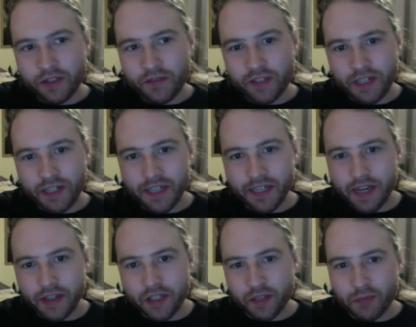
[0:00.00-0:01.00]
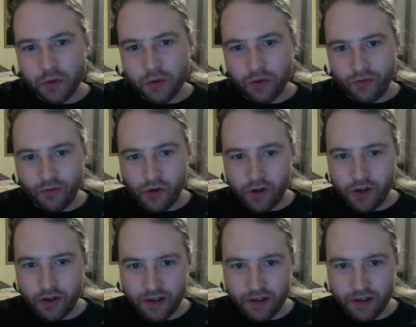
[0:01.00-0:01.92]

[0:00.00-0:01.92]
facilitate a smooth run